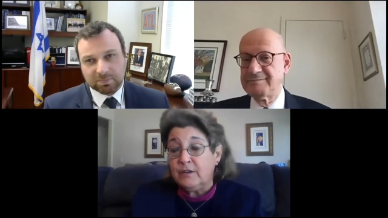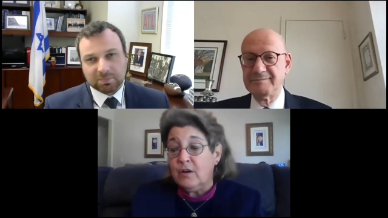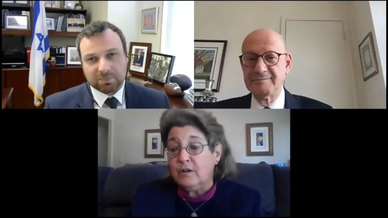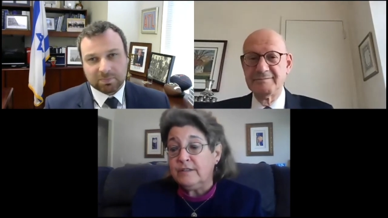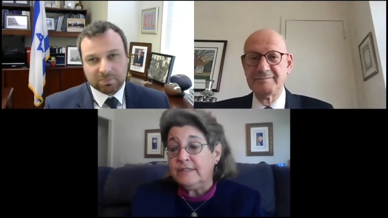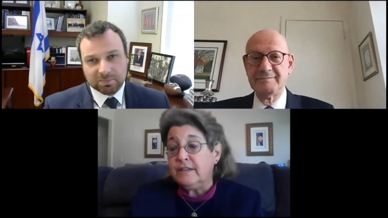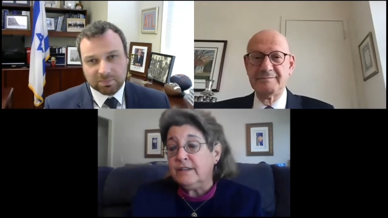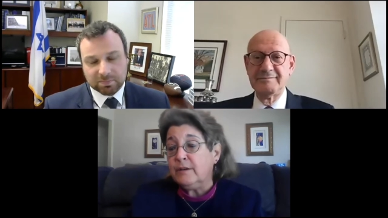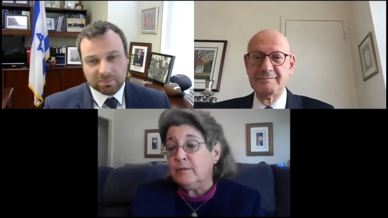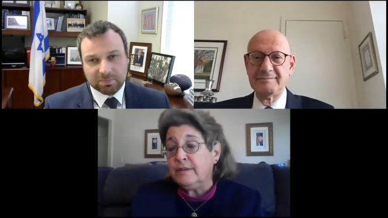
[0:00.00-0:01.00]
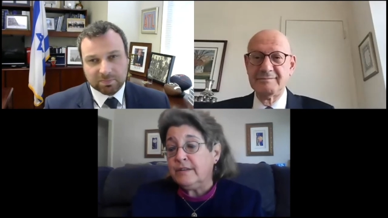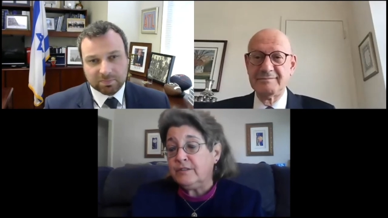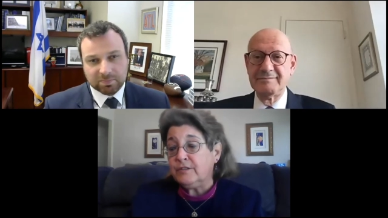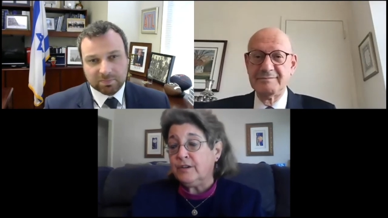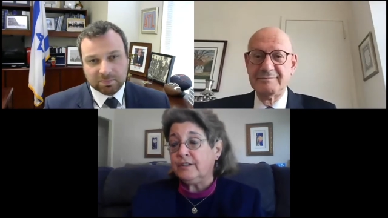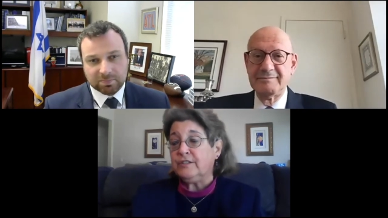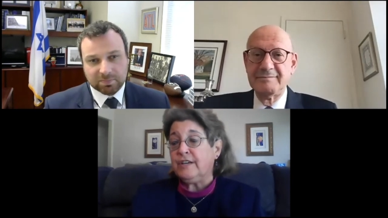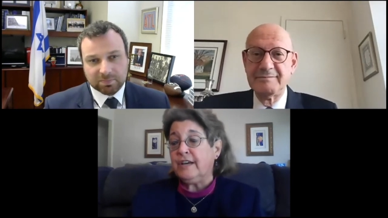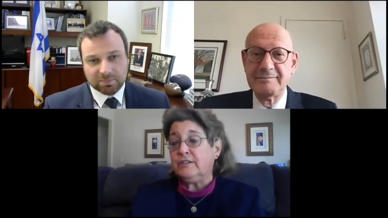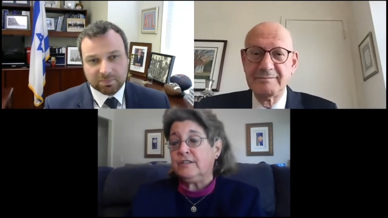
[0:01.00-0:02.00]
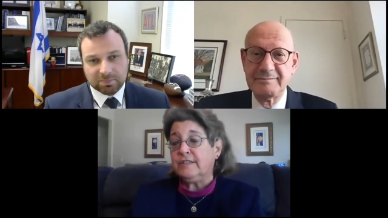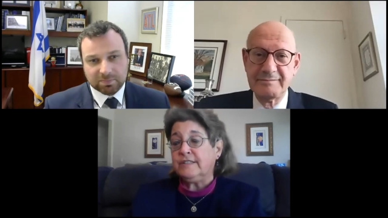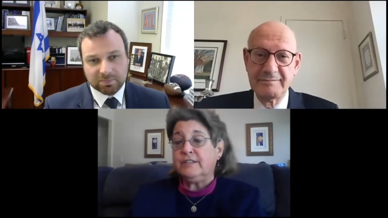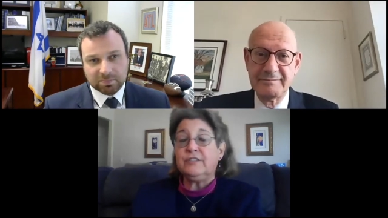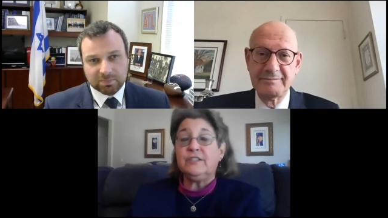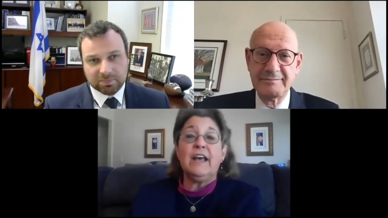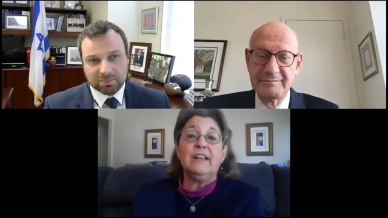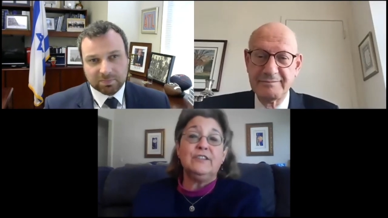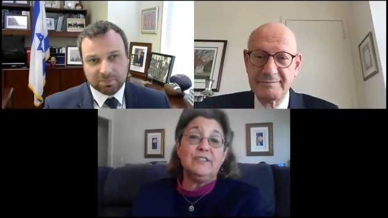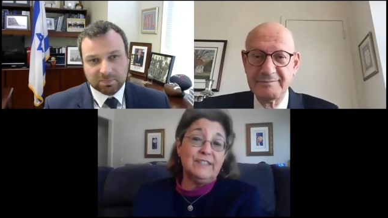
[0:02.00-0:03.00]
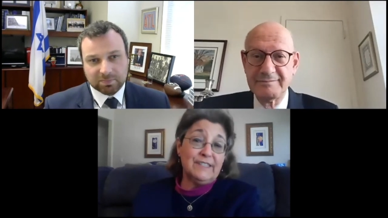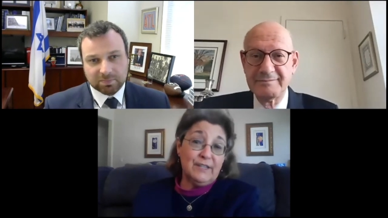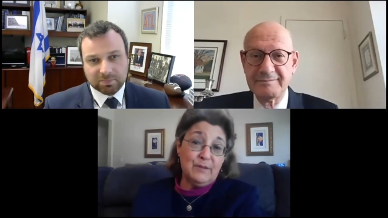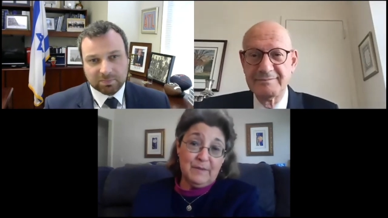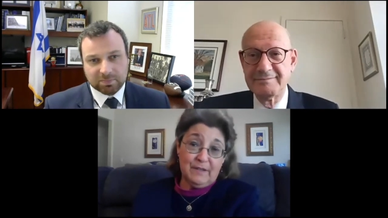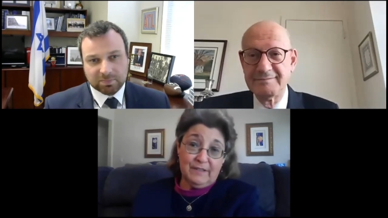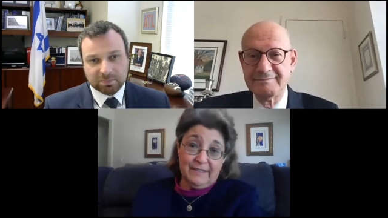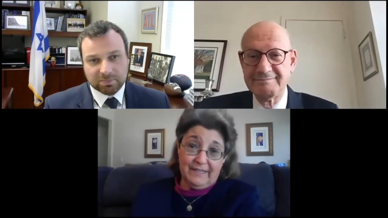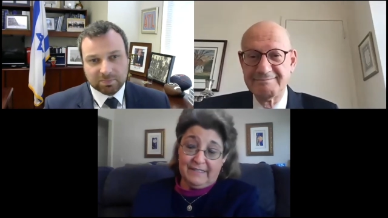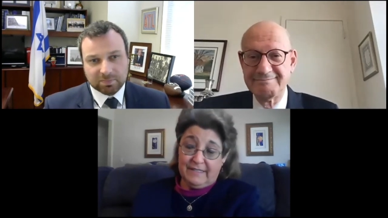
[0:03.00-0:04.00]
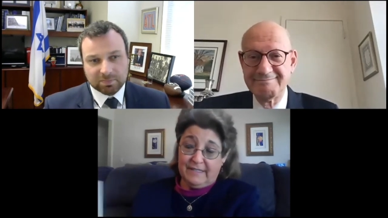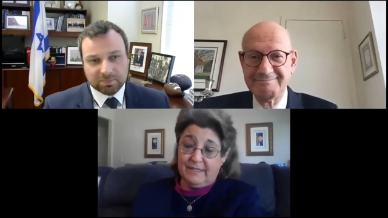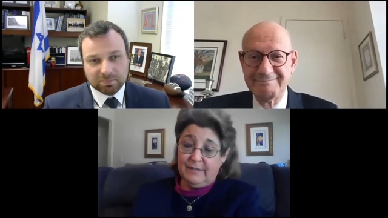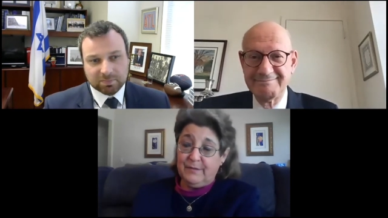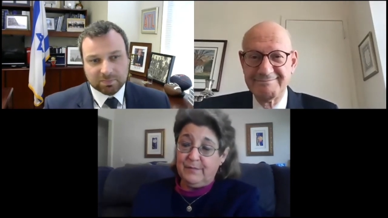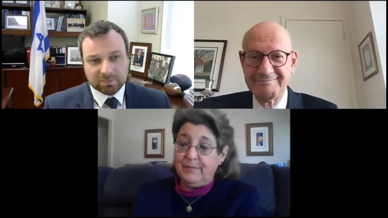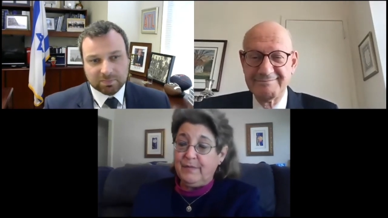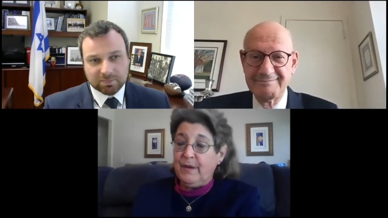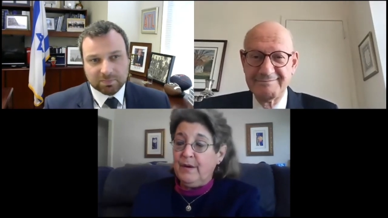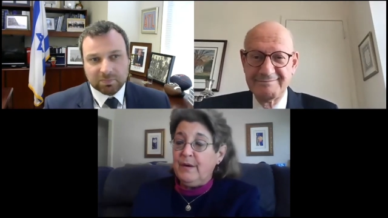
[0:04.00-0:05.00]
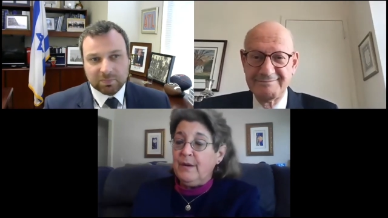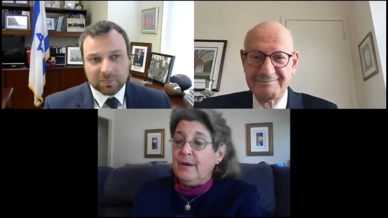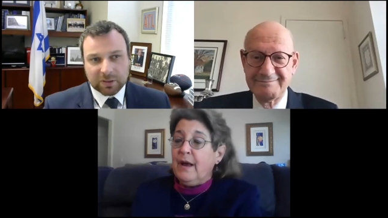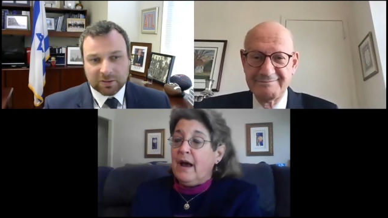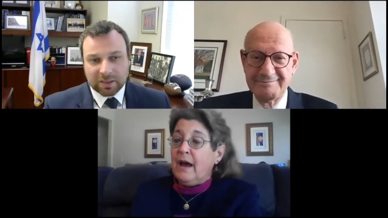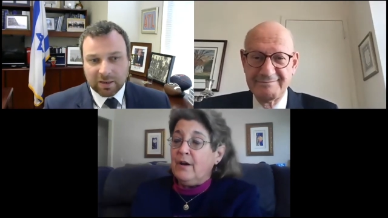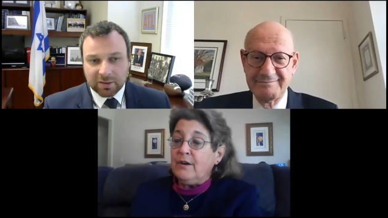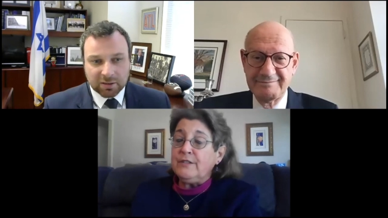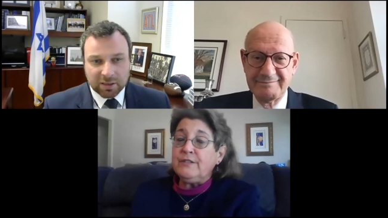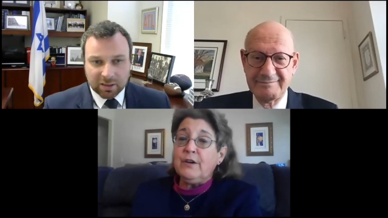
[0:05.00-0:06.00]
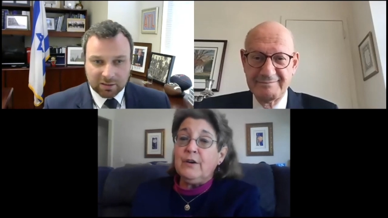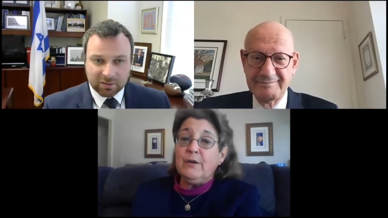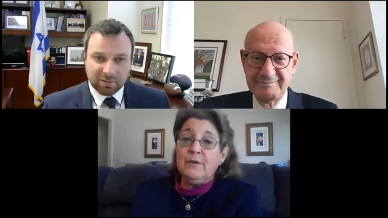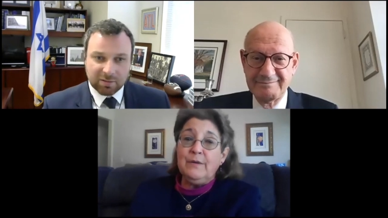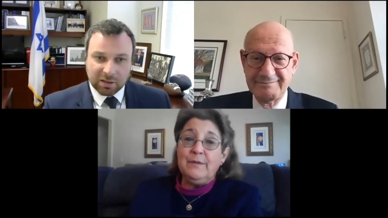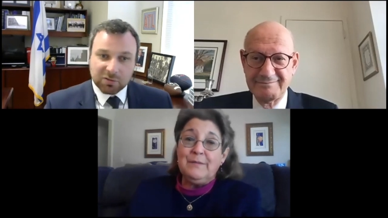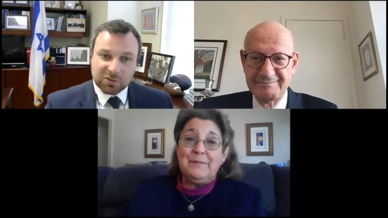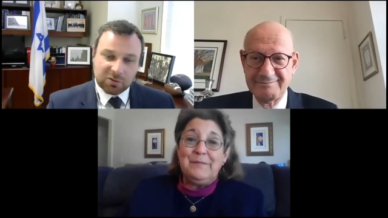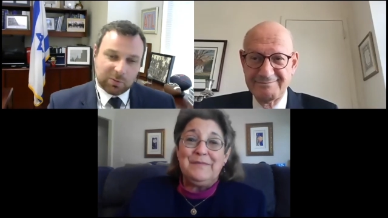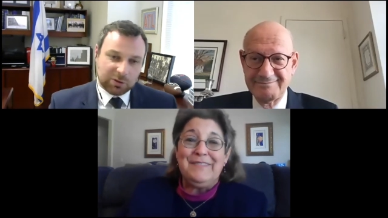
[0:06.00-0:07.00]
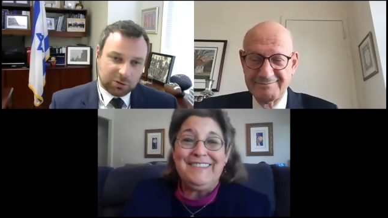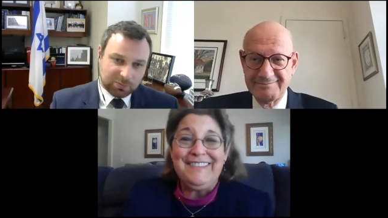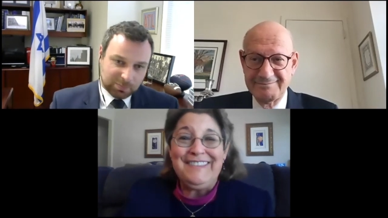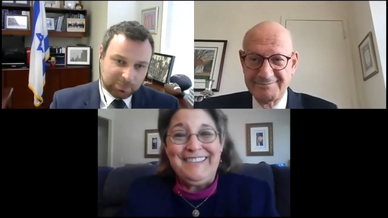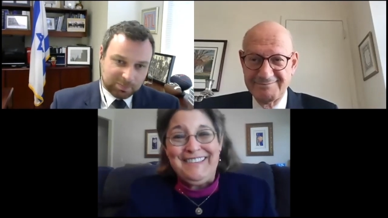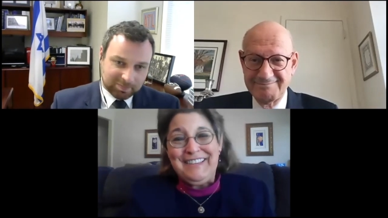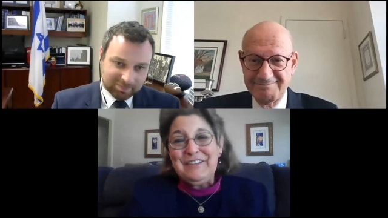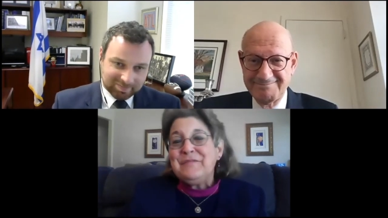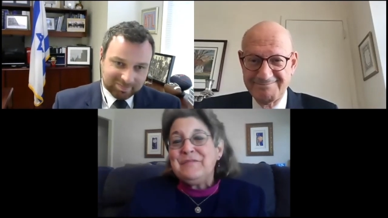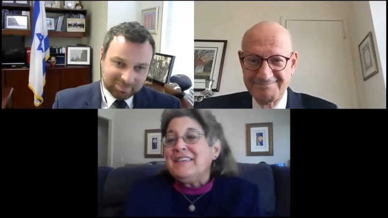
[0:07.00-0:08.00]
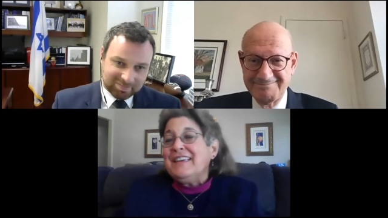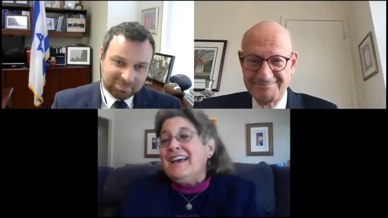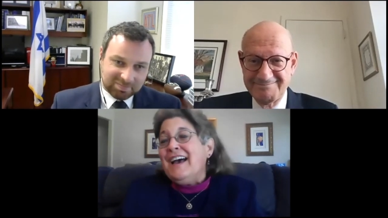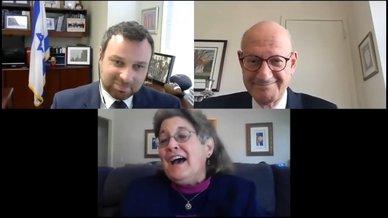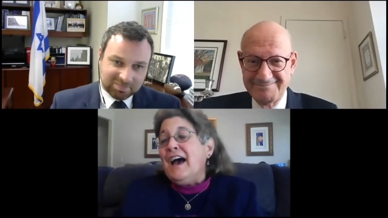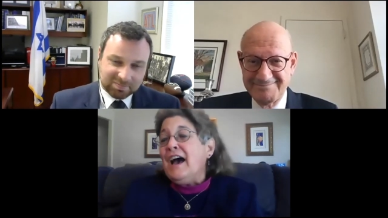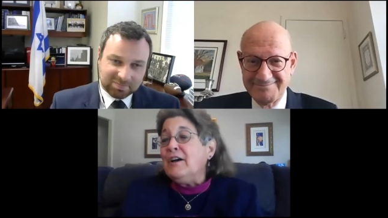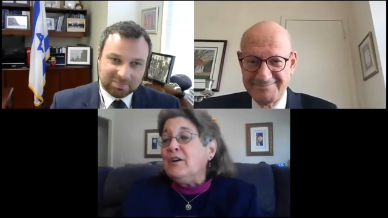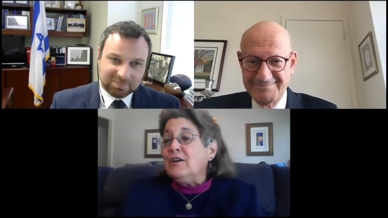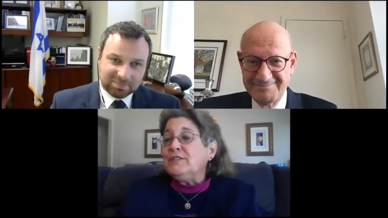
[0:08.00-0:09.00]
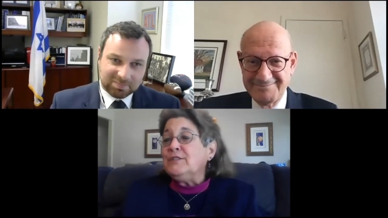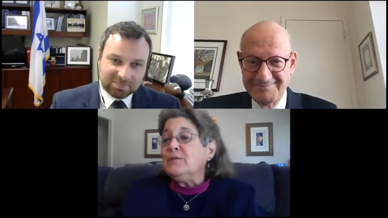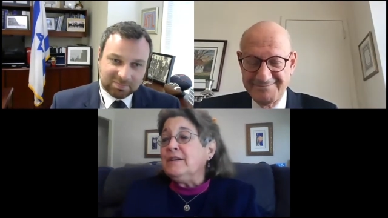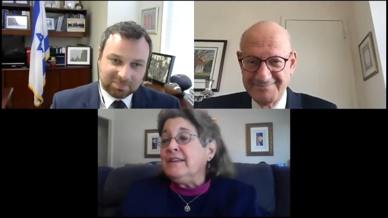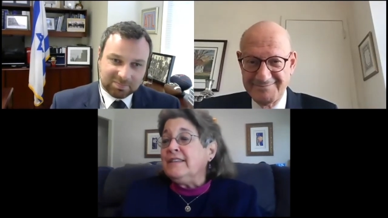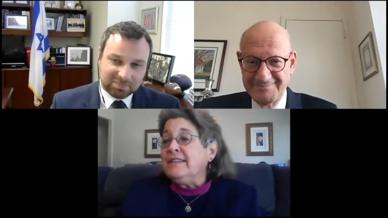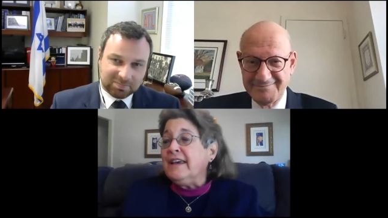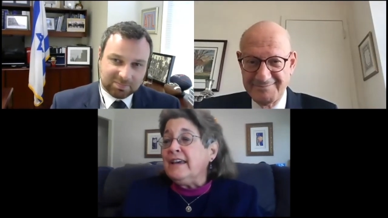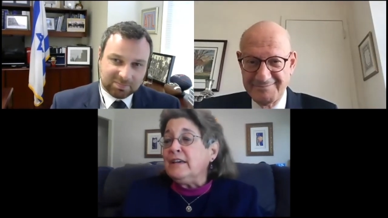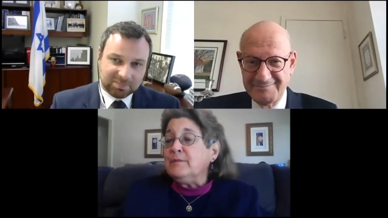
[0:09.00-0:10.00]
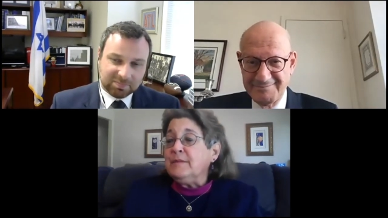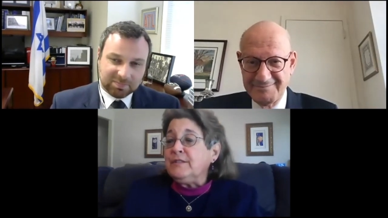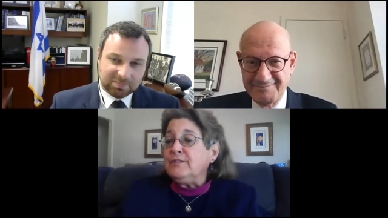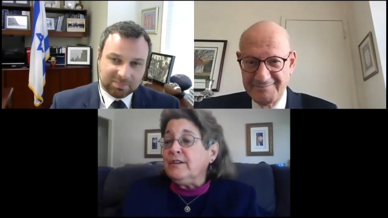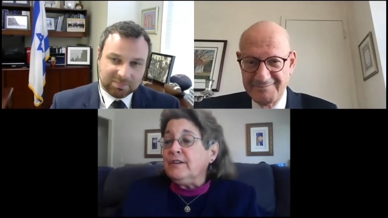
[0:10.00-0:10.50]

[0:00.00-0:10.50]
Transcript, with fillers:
Speaker 1: called Dealing with Historic Changes and Challenges in the Middle East. Daniel,
Speaker 2: Helen, thank you so much.
Speaker 1: I also want to thank Mr.